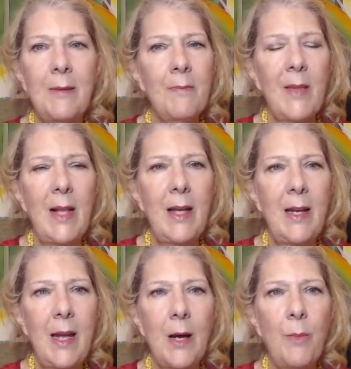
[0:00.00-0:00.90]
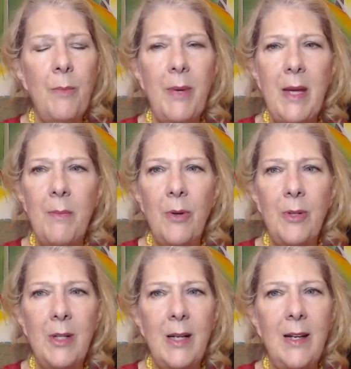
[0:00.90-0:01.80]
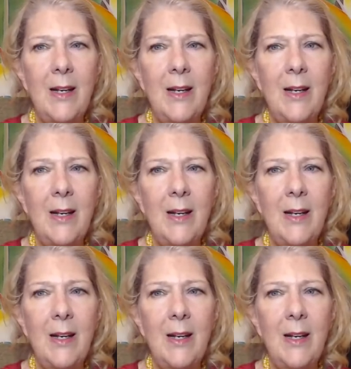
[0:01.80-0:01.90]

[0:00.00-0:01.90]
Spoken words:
and helping people,